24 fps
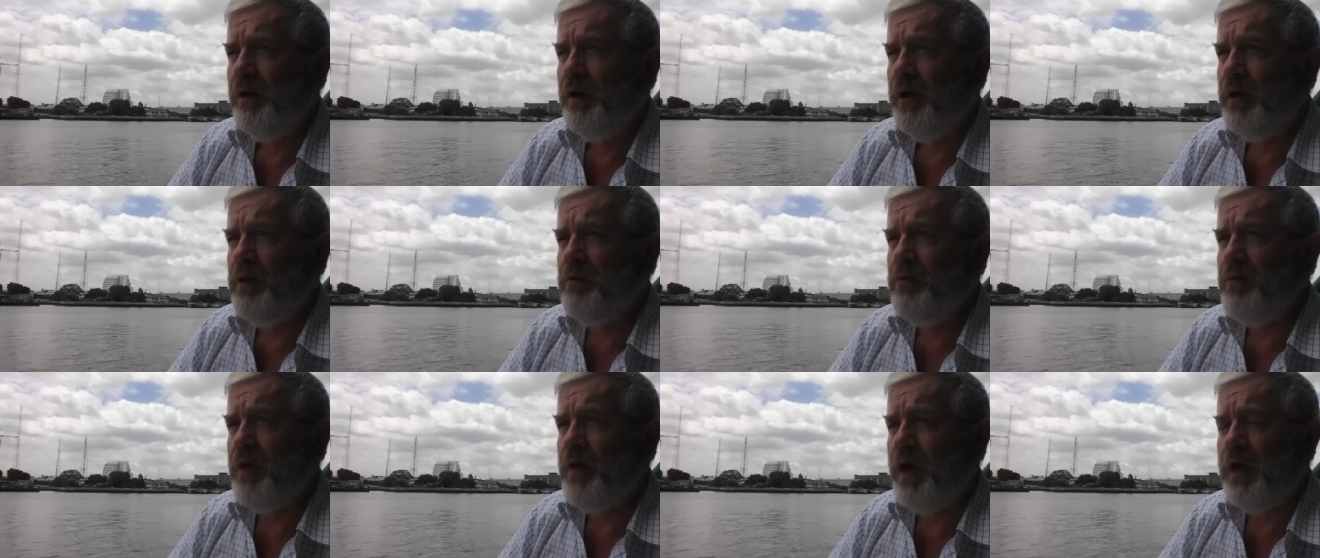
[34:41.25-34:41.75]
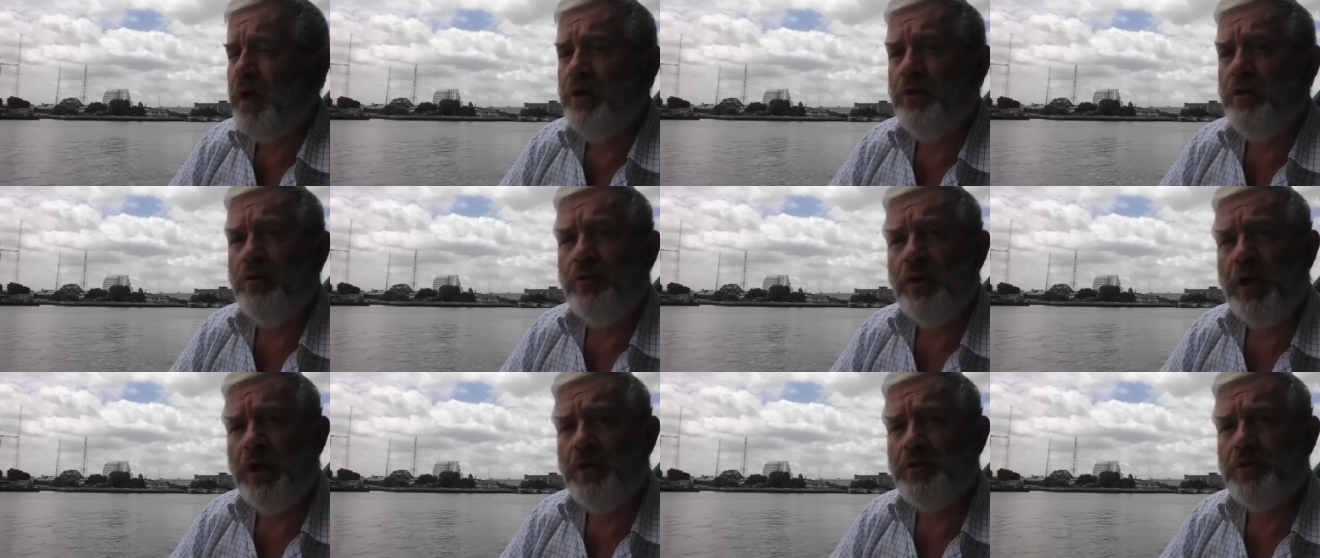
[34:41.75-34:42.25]
In that you
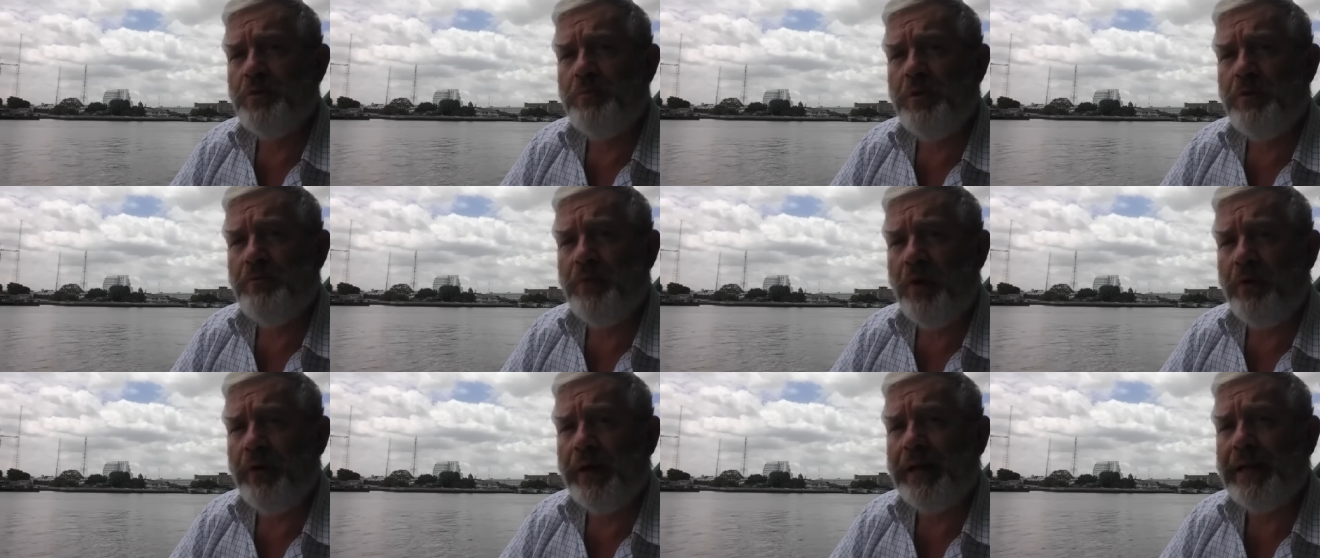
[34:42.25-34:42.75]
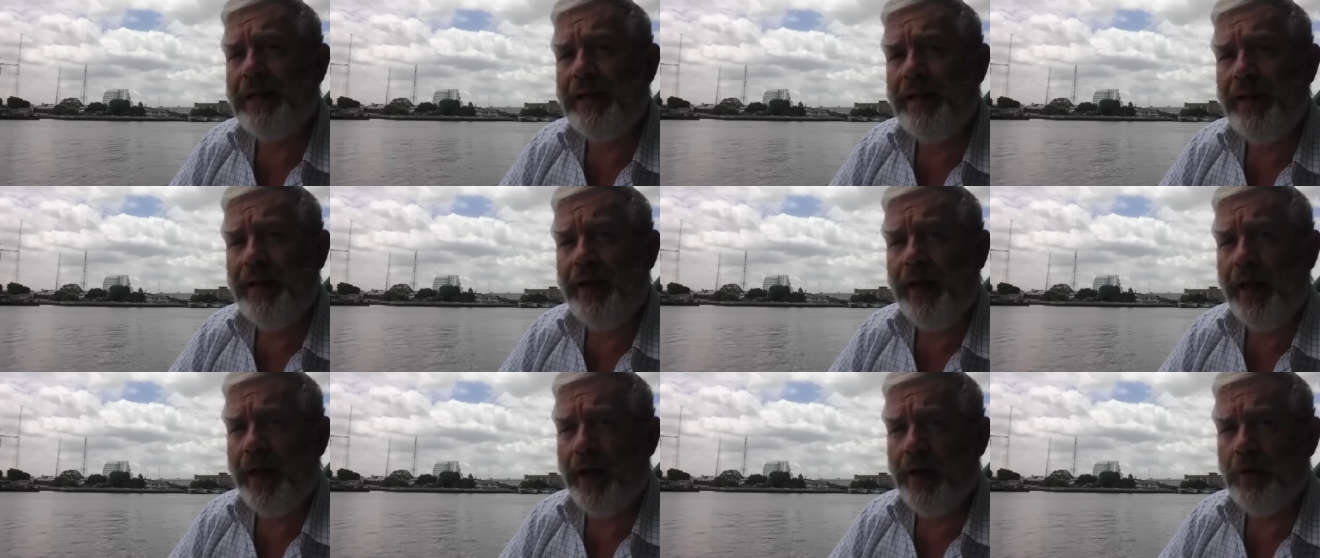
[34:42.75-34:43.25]
need to be very
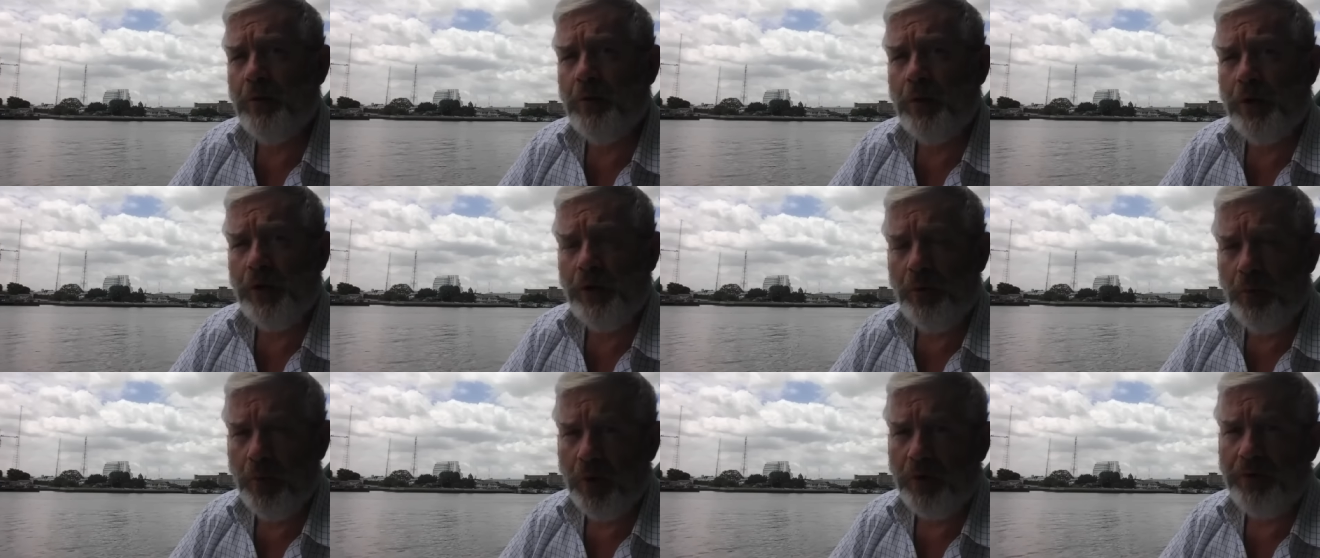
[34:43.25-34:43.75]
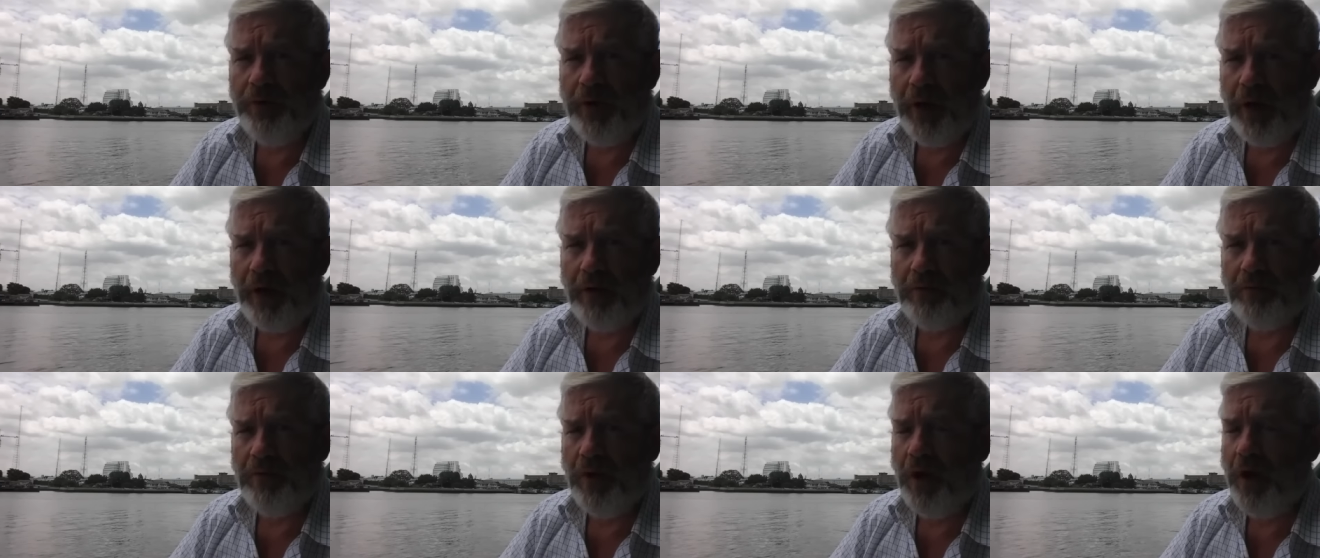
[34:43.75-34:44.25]
clear what you want out
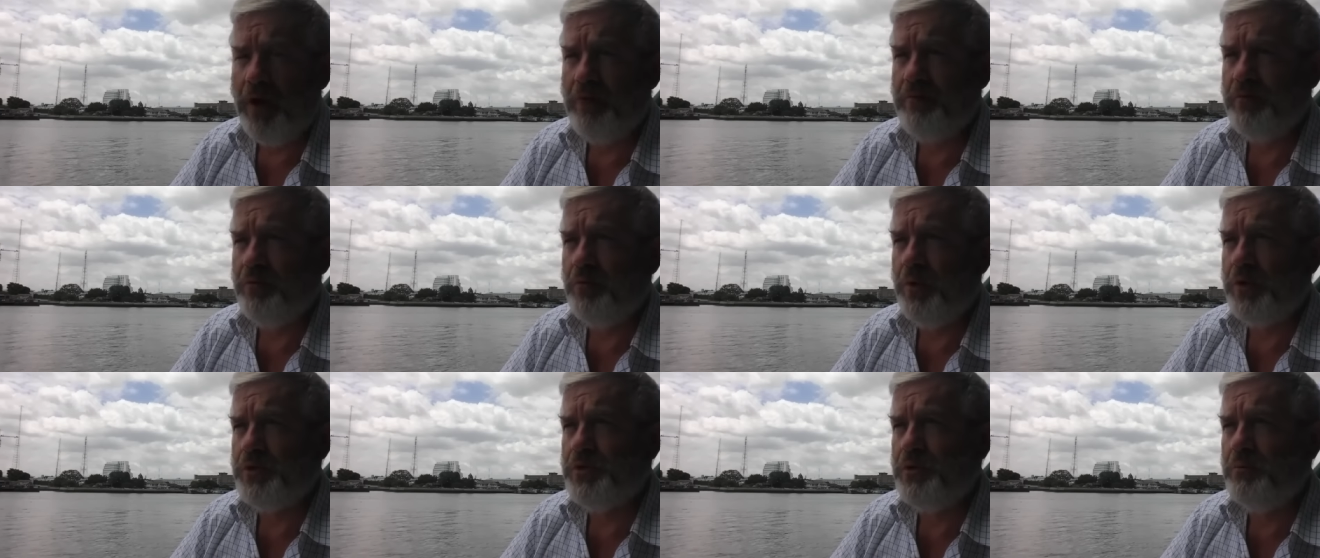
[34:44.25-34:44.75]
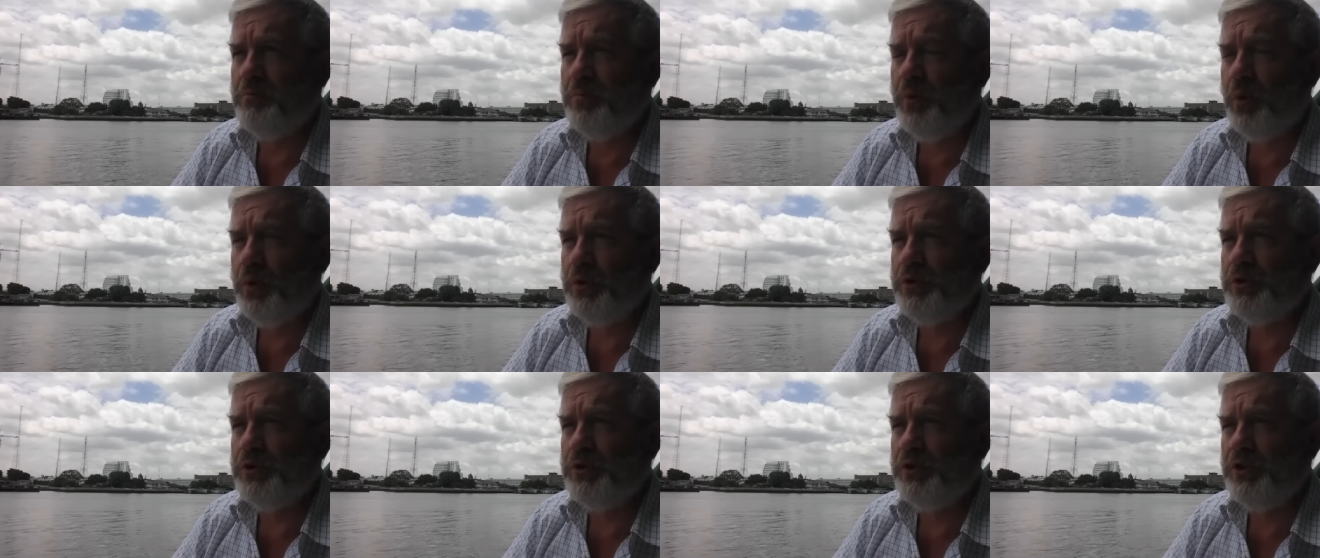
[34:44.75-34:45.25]
of life and what's
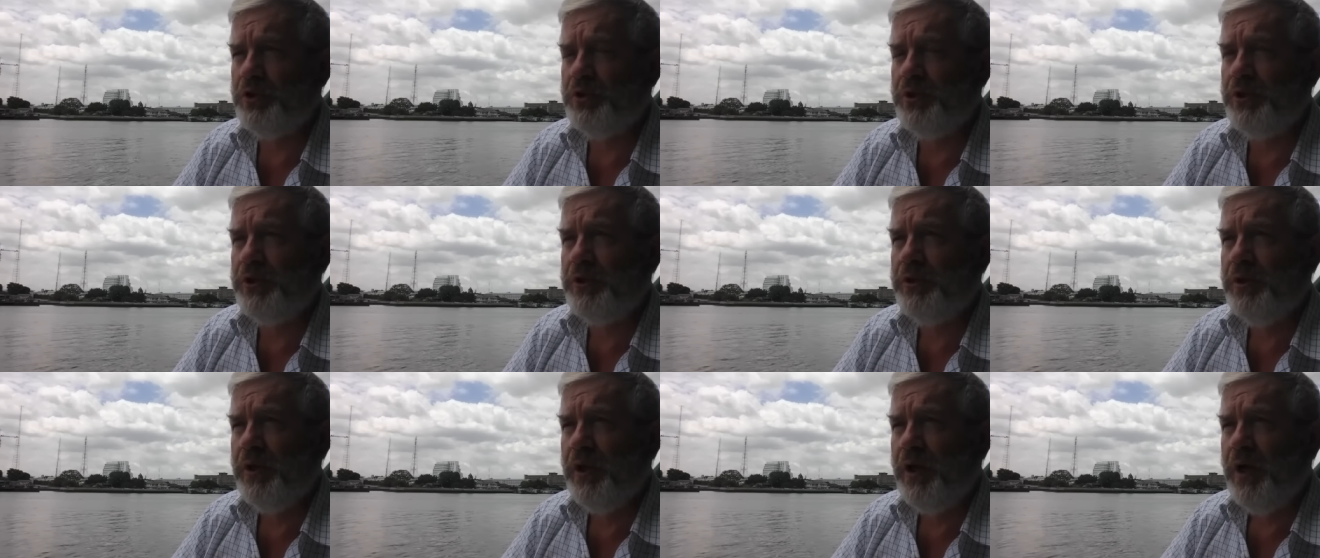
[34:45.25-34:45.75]
important to you